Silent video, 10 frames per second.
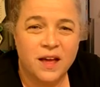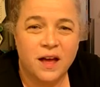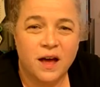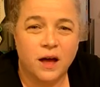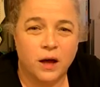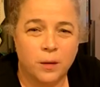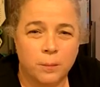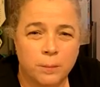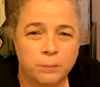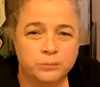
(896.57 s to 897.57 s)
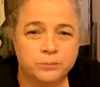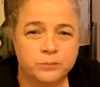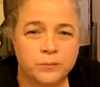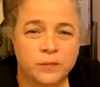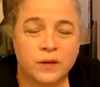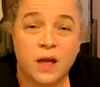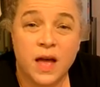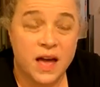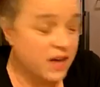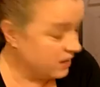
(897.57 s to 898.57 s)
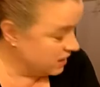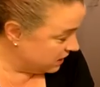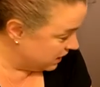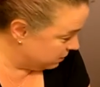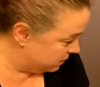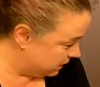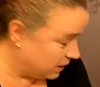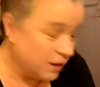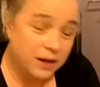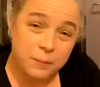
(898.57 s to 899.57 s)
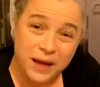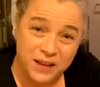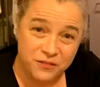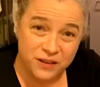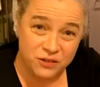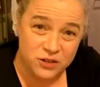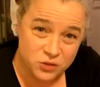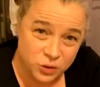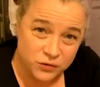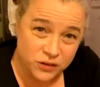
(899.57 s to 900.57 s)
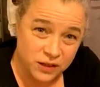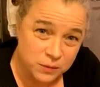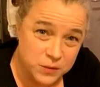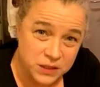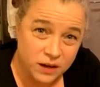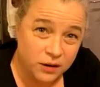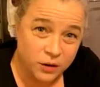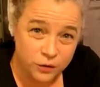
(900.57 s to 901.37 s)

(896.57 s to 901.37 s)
And the Gibson, my favorite story for the Gibson, I don't know